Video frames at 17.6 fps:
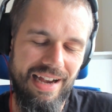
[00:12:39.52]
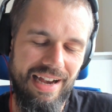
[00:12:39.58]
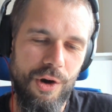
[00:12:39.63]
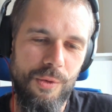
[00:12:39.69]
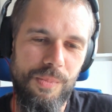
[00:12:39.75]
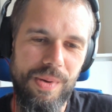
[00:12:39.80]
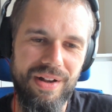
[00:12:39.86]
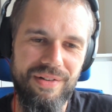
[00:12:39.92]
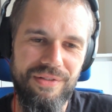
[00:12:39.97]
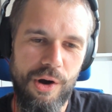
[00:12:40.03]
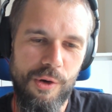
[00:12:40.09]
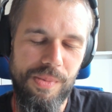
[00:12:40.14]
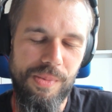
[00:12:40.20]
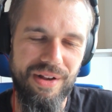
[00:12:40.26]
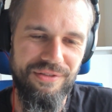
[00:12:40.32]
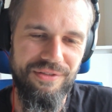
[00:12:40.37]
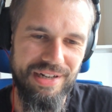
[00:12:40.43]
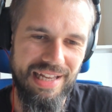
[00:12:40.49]
hoping
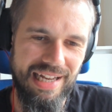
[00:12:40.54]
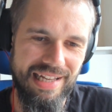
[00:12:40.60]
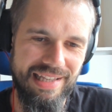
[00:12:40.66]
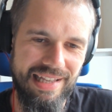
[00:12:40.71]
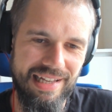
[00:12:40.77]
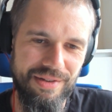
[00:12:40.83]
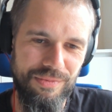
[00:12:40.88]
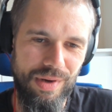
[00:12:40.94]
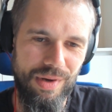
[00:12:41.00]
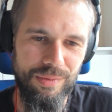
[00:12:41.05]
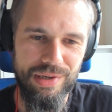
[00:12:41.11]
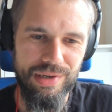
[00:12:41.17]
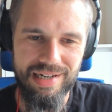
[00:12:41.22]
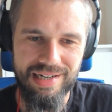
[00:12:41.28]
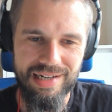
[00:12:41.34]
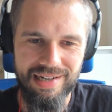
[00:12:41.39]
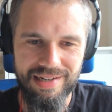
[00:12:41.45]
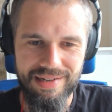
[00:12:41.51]
for that we
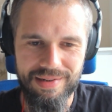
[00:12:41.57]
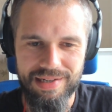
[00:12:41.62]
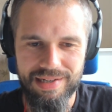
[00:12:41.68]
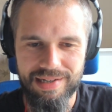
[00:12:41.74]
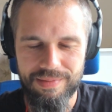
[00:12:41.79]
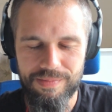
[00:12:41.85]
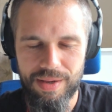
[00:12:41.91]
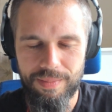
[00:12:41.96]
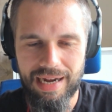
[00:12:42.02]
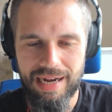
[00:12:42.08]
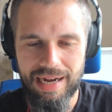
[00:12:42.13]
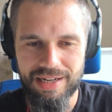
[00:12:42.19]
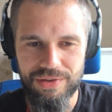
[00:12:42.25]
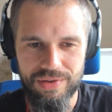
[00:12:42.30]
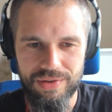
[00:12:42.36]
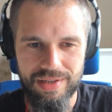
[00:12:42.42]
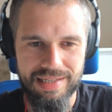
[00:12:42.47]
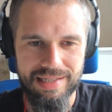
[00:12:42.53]
will be back
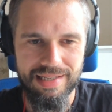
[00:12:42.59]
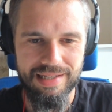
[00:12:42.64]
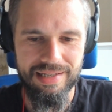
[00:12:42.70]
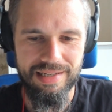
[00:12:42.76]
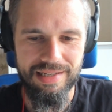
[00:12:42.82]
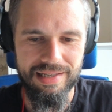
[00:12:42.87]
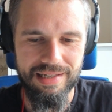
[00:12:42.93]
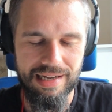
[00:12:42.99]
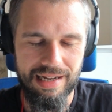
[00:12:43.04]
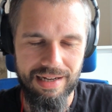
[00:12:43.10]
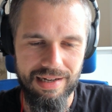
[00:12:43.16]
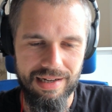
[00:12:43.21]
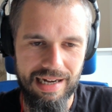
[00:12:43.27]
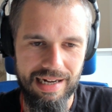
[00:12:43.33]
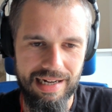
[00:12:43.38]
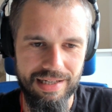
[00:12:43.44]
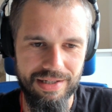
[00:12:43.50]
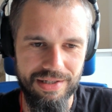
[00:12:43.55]
to this
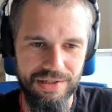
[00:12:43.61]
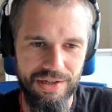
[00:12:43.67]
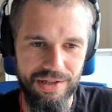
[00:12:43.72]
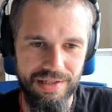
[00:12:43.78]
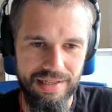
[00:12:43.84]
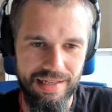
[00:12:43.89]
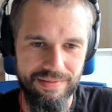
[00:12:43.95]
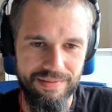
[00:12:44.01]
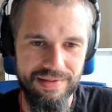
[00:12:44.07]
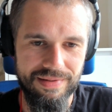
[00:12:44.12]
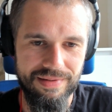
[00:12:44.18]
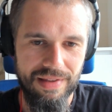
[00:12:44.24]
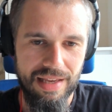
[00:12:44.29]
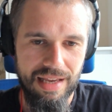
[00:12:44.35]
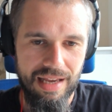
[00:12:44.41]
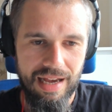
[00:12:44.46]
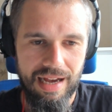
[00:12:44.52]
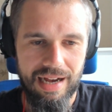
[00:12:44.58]
hackathon concept.
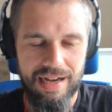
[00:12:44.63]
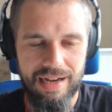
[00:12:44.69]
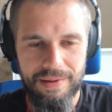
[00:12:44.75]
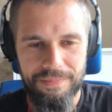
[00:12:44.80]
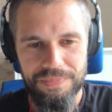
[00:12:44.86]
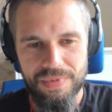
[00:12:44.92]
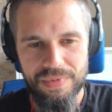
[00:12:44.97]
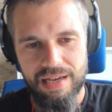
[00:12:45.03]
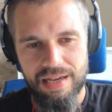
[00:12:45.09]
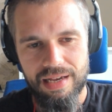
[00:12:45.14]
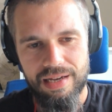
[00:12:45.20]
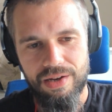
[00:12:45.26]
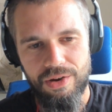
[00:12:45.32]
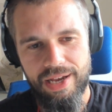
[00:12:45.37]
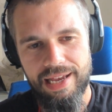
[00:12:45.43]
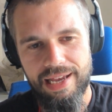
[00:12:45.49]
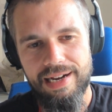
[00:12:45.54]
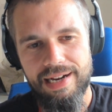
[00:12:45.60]

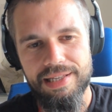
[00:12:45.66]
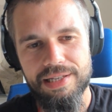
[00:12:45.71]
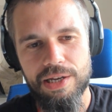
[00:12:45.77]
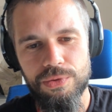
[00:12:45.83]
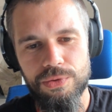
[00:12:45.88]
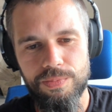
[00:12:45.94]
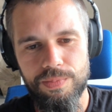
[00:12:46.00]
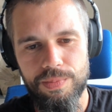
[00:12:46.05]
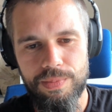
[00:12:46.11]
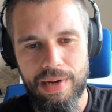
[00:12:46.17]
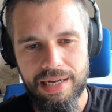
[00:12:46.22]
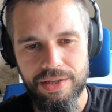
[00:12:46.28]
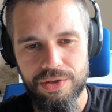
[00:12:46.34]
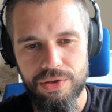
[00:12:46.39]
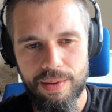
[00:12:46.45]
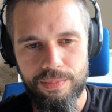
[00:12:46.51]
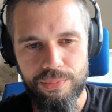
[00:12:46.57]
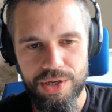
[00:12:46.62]
Okay, let's go back
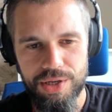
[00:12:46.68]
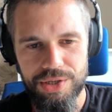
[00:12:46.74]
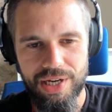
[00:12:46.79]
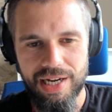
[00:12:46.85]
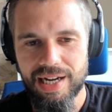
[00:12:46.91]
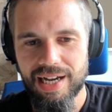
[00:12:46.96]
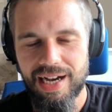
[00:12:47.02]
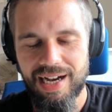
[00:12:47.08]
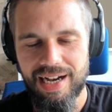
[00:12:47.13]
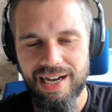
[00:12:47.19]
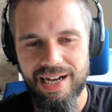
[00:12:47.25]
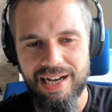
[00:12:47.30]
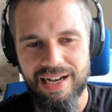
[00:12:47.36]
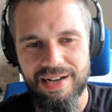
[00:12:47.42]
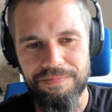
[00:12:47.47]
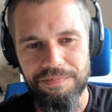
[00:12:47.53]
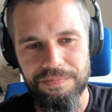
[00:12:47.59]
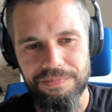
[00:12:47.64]
to the project,
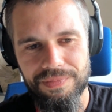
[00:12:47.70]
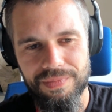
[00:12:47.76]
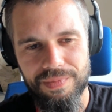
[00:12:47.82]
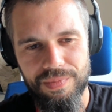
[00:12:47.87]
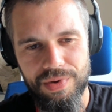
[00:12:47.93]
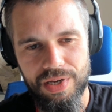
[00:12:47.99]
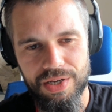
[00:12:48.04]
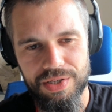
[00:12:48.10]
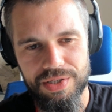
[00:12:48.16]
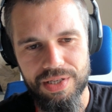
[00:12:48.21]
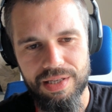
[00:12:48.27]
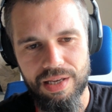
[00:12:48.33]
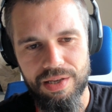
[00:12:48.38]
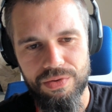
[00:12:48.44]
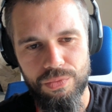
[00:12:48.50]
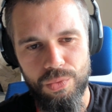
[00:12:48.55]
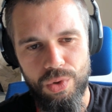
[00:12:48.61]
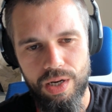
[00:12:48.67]
because
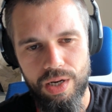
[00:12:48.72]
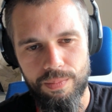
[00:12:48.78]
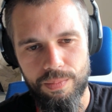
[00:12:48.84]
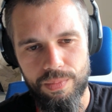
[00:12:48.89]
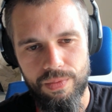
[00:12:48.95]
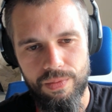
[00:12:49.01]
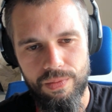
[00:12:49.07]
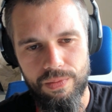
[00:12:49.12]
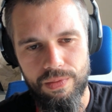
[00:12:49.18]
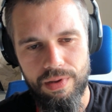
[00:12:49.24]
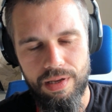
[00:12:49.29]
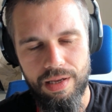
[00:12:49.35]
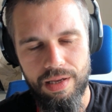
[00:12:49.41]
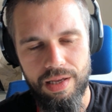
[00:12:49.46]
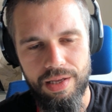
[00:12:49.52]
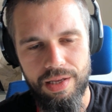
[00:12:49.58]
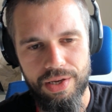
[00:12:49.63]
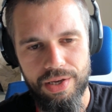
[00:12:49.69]
it's really
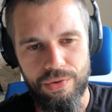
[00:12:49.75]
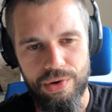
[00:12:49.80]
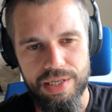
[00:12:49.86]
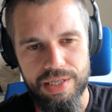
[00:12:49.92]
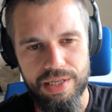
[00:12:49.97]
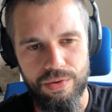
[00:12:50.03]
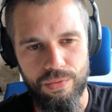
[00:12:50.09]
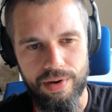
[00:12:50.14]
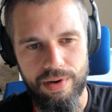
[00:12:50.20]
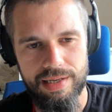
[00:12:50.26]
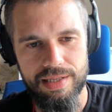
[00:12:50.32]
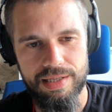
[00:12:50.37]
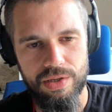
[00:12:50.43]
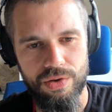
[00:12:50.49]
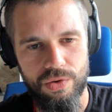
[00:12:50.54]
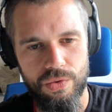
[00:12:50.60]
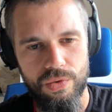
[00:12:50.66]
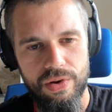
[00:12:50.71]
interesting one.
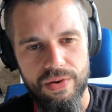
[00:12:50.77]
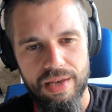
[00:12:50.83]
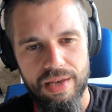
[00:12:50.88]
So